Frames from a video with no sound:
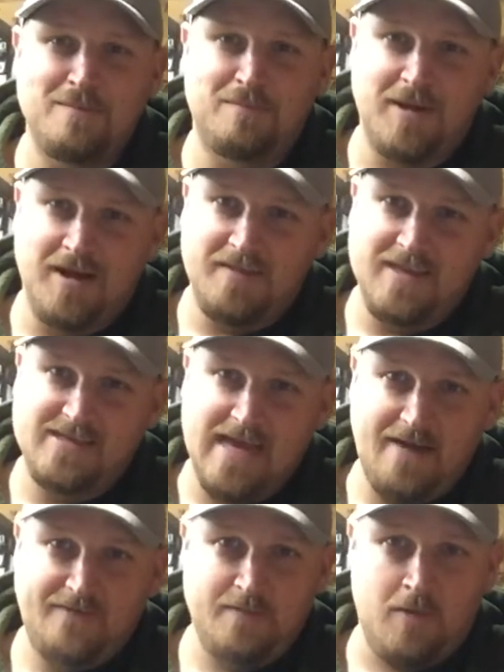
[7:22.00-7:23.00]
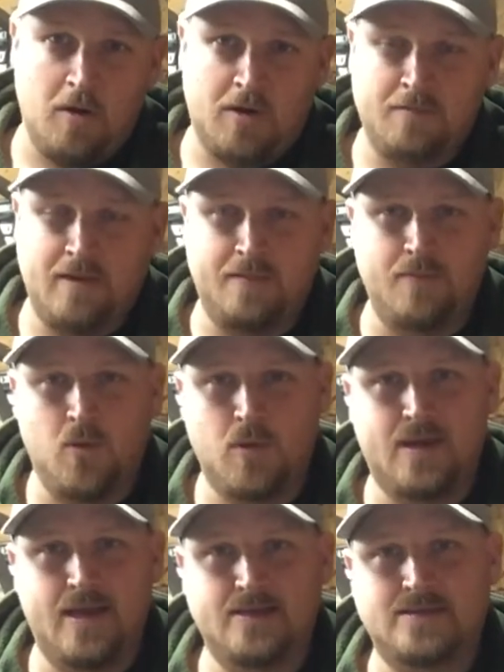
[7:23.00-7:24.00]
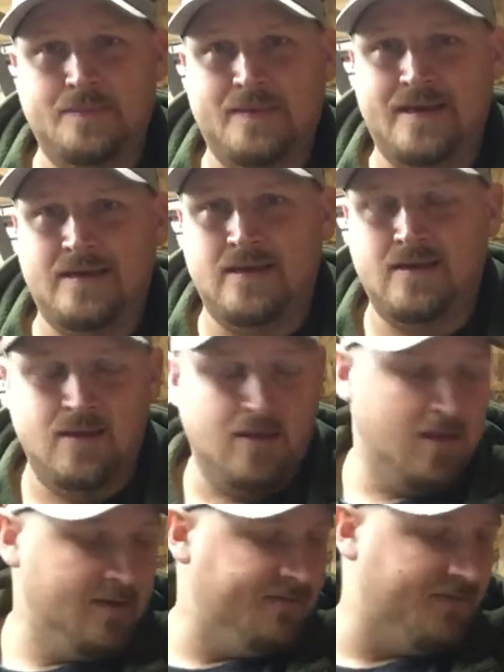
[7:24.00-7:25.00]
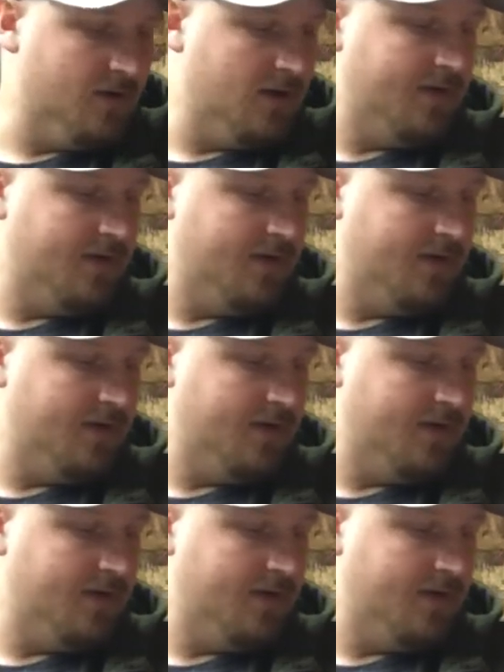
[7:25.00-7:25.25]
But these aftermarket big bore kits, for